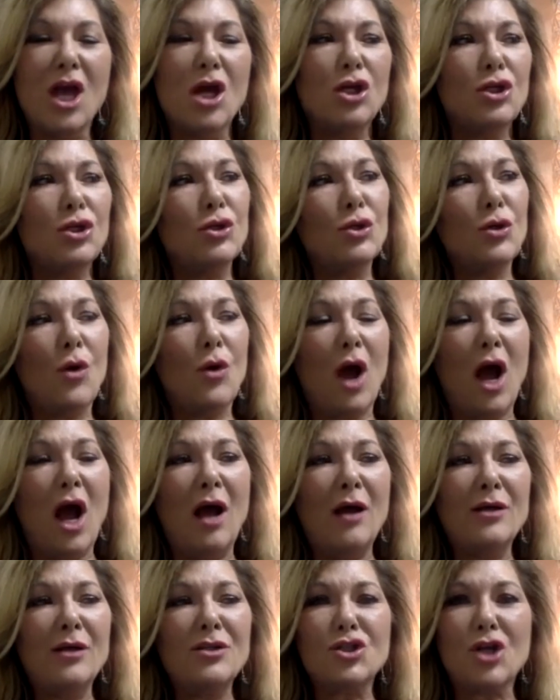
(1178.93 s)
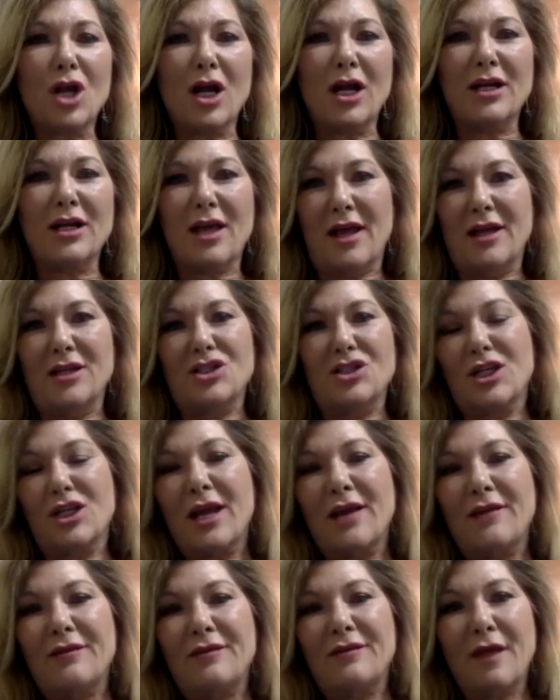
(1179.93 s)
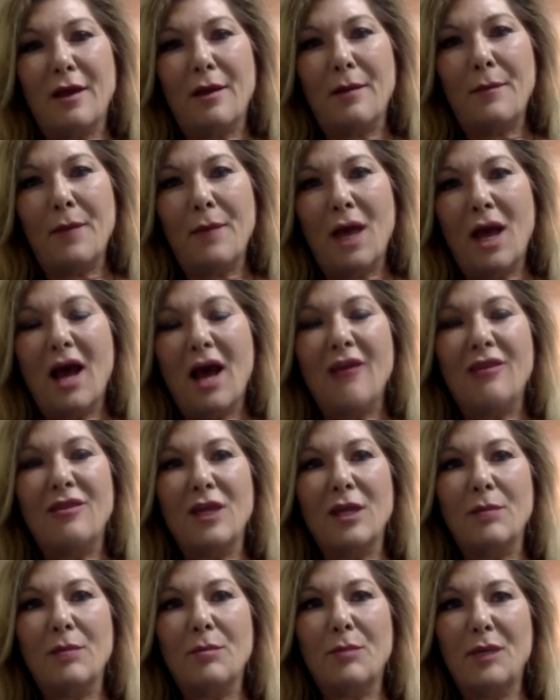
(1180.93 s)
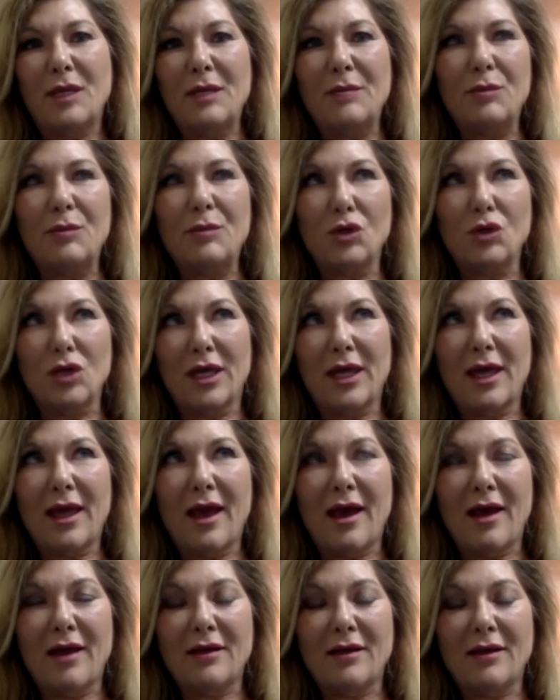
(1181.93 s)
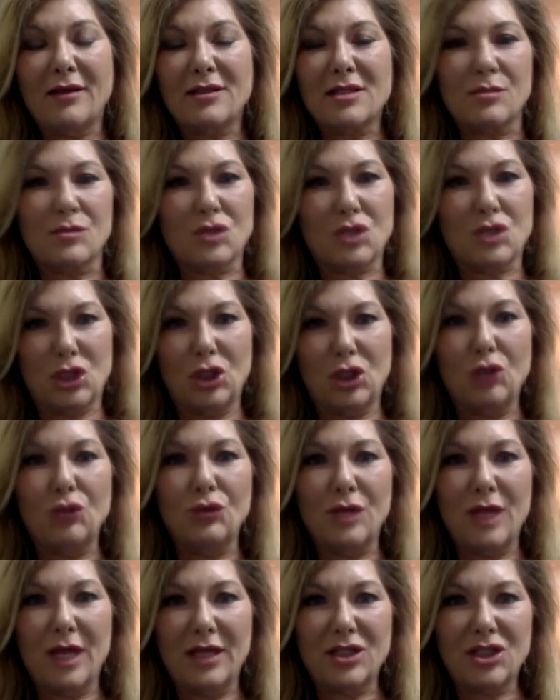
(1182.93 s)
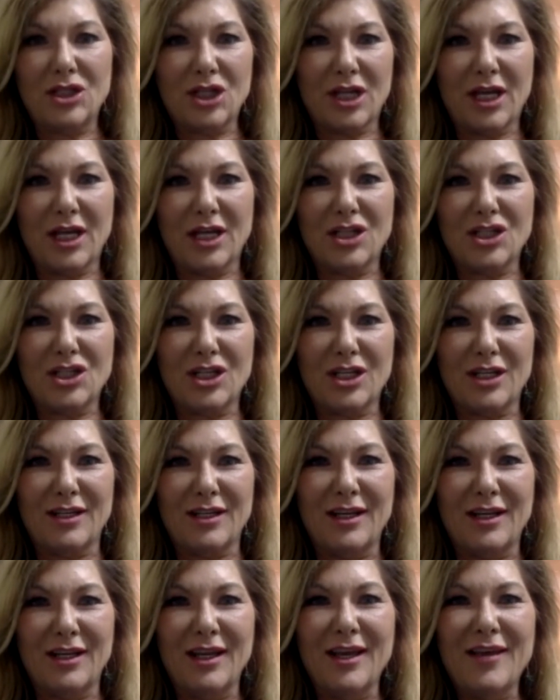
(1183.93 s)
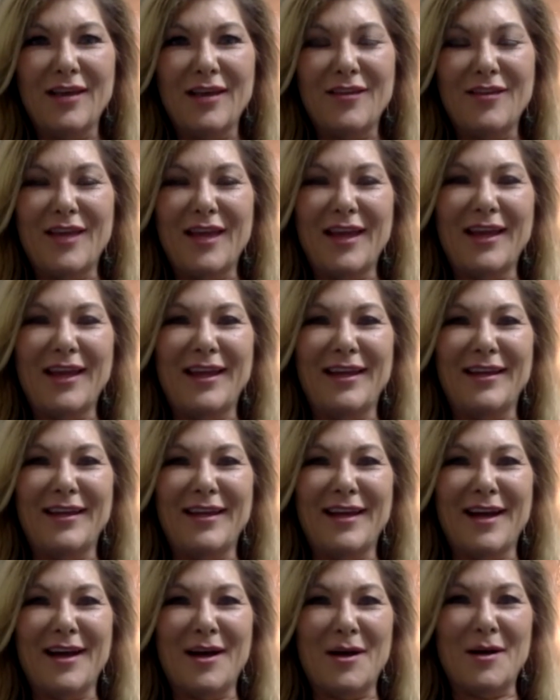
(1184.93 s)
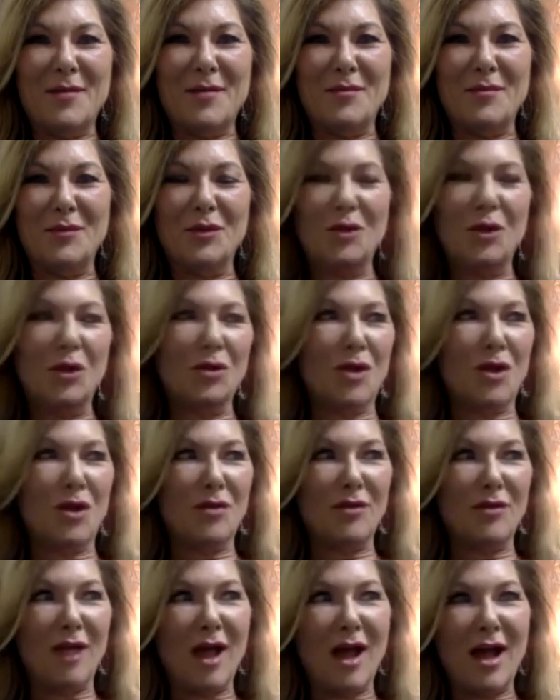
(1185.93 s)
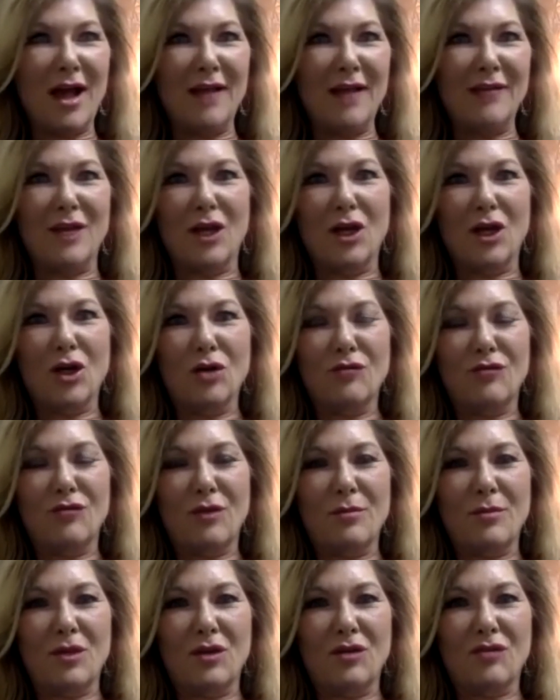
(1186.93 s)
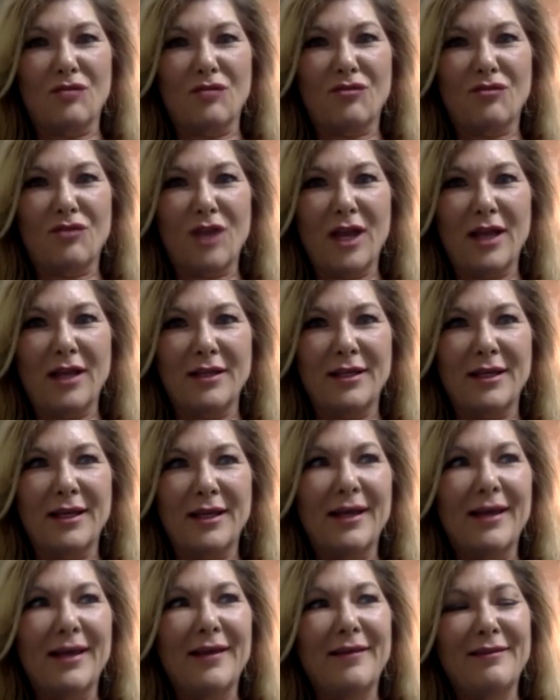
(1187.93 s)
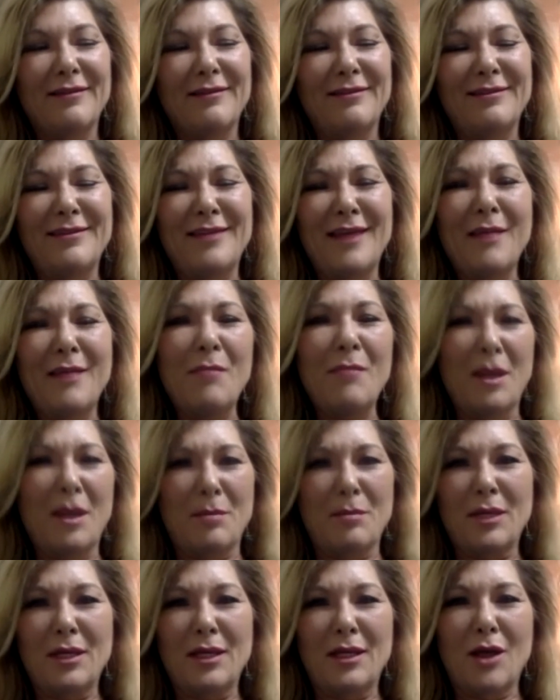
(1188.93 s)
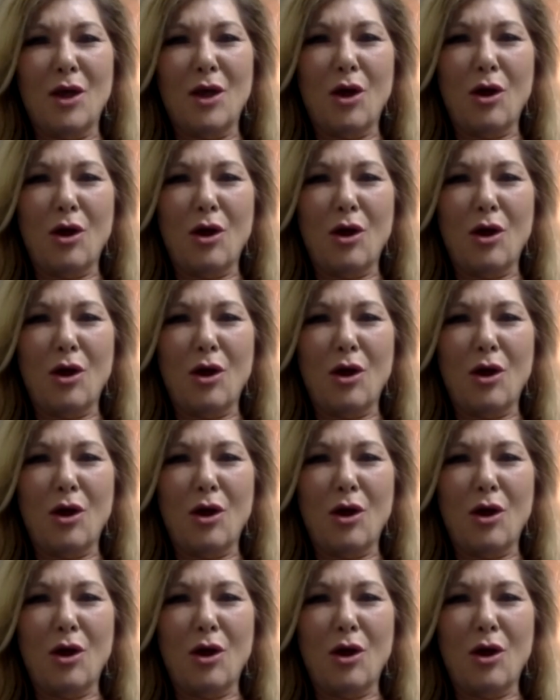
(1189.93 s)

I try to educate them. I think people get some skewed education. They learn online. They heard from their friend. That might be